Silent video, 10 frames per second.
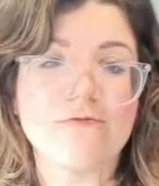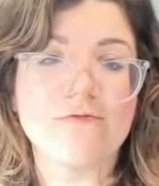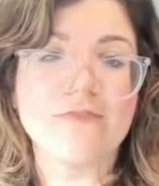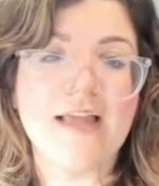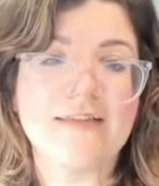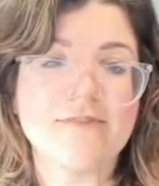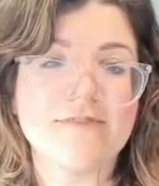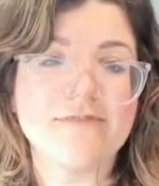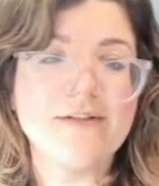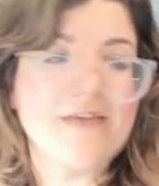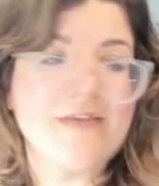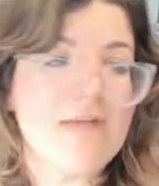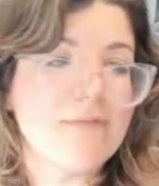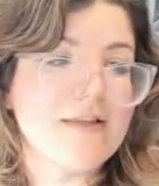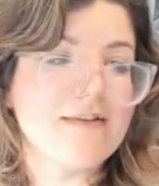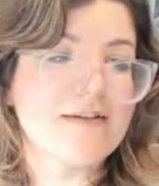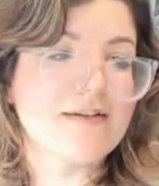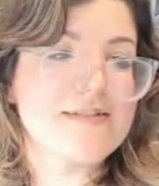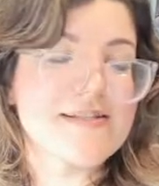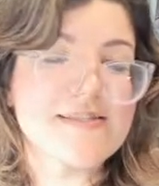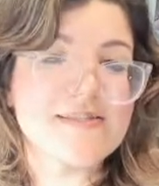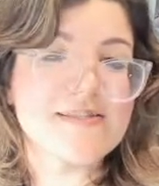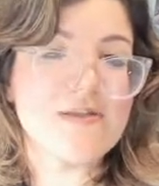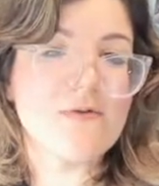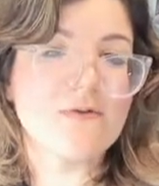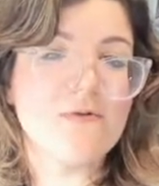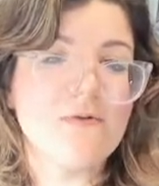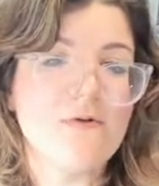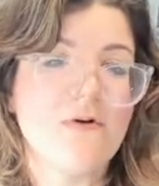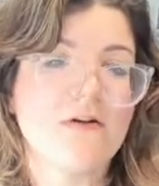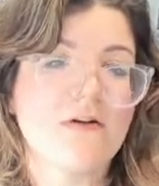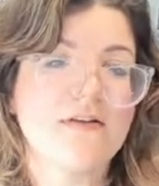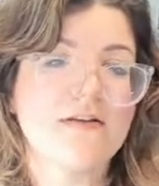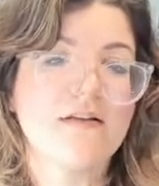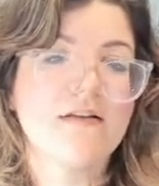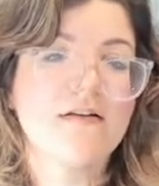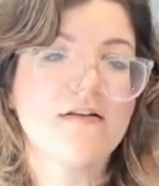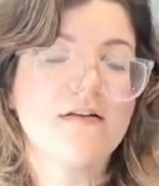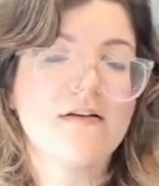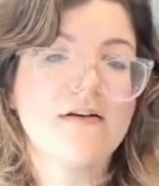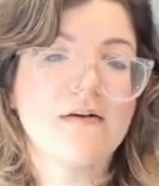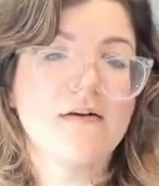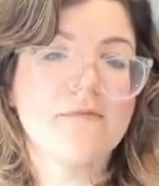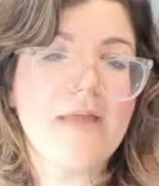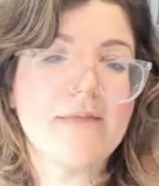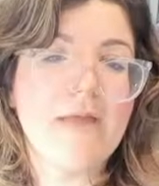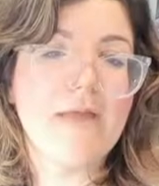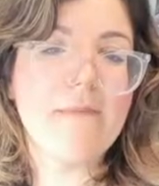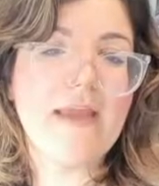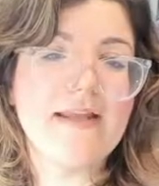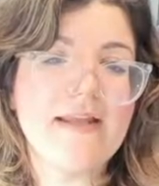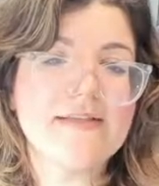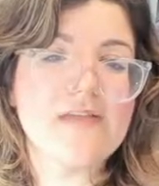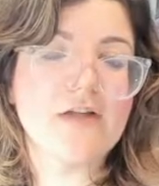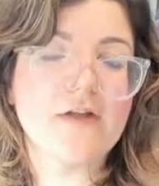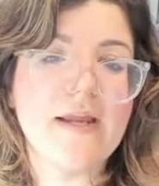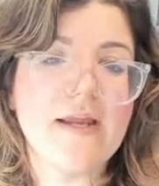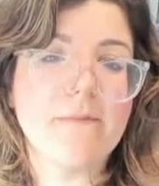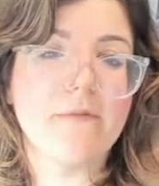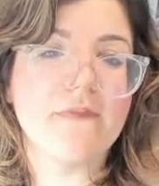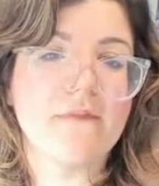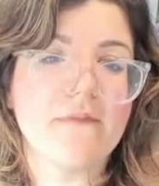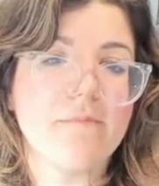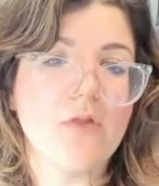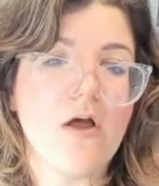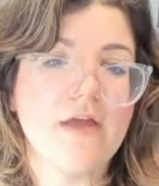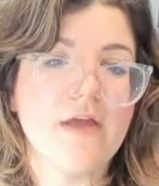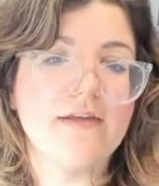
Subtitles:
like, real that blood looks. It's so cool. Like, my painting is not great, but the blood